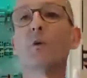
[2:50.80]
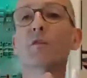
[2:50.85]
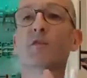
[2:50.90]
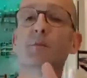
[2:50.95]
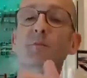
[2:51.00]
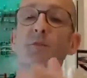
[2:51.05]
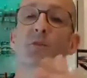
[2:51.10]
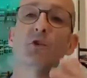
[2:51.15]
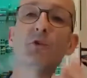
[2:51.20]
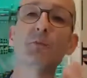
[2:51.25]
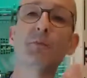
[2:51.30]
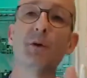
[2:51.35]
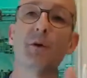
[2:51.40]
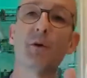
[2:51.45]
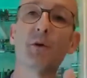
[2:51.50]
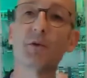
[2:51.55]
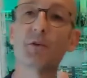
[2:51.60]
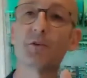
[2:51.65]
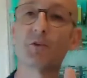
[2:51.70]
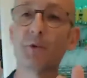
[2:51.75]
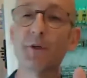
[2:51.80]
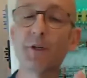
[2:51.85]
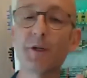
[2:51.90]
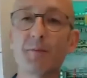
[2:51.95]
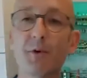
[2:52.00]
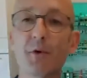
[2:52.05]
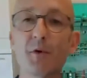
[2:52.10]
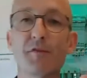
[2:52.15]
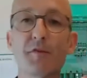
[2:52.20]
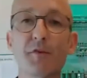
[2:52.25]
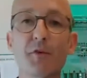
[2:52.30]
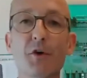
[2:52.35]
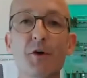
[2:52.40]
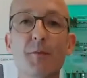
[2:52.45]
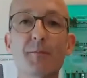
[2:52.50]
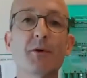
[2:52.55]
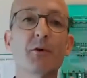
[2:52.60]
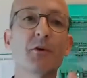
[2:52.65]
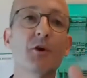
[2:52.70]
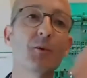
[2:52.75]
from 2-pole, 3-pole,
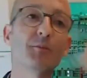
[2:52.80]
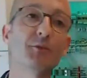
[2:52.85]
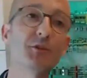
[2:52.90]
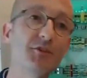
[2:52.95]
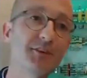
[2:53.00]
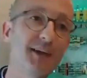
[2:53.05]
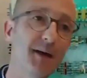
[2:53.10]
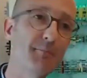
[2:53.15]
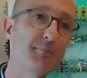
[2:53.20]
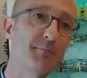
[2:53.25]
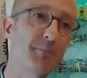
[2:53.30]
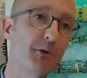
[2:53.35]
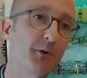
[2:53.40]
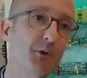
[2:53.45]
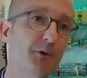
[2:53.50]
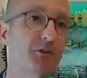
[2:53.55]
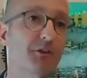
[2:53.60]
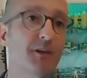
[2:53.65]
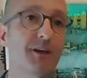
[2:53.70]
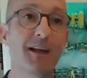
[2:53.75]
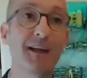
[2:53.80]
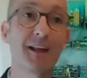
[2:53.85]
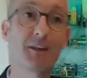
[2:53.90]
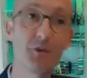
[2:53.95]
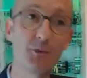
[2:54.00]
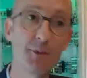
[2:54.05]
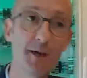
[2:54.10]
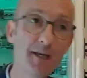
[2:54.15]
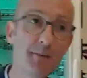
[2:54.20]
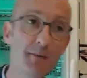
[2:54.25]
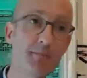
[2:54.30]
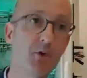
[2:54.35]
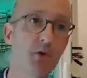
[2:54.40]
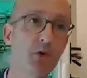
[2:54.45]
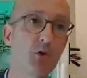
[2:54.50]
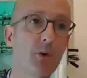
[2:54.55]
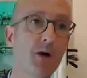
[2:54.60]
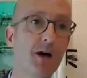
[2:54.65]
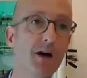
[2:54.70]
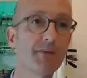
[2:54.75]
4-pole up to 10 poles and a
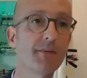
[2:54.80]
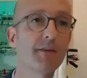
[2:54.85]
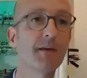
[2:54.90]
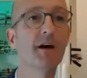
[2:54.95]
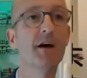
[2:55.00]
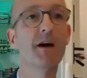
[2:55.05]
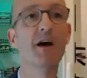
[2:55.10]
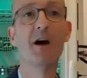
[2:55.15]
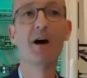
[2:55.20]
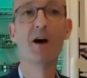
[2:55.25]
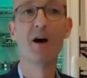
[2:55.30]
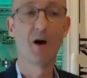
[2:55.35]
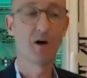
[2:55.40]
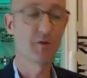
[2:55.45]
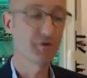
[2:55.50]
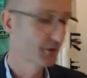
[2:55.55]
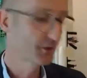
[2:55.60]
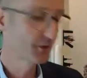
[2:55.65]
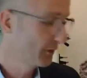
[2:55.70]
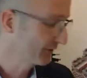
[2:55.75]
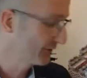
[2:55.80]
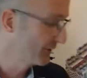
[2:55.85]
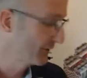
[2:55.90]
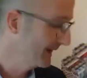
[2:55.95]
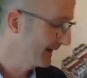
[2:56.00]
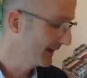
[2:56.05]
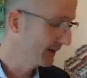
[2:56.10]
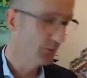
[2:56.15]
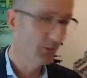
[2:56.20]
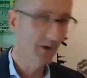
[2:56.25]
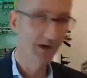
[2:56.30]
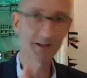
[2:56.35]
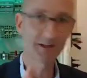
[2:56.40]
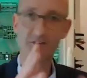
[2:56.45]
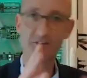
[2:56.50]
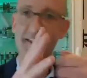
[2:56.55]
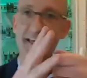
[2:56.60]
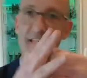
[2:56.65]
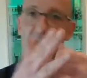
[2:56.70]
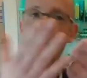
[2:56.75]
20-pole one. Of course, the bigger
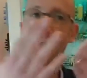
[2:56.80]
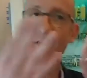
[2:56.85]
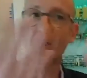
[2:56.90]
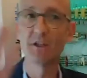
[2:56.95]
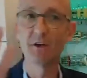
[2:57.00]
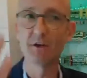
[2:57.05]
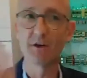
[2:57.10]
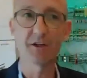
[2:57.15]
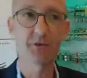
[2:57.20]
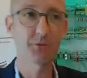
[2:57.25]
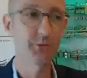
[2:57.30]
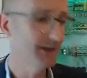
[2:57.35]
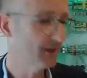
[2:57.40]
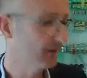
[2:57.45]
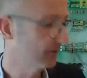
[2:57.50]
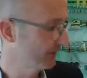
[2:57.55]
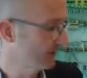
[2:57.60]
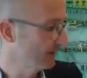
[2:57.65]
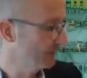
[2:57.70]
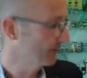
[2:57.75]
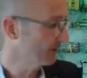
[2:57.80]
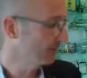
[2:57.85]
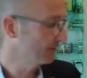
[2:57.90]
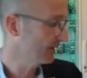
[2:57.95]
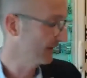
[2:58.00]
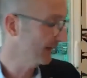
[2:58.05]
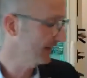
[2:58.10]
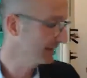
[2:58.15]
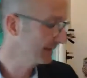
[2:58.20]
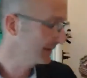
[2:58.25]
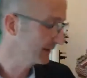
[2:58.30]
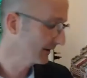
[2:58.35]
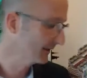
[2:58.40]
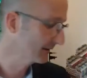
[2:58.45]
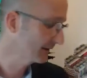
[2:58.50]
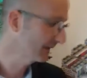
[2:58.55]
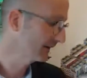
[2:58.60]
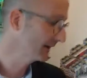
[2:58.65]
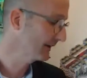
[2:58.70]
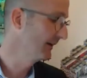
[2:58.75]
ones can be cut with a simple side
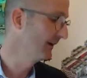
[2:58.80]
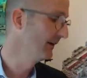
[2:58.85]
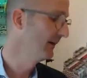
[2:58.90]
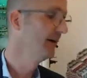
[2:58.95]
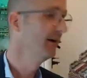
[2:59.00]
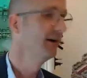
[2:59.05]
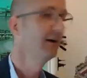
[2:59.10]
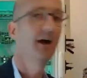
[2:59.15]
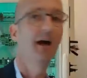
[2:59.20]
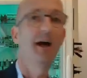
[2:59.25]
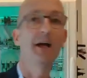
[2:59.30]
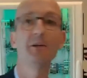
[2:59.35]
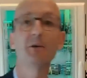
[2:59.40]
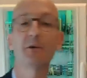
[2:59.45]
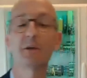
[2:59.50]
cutter, and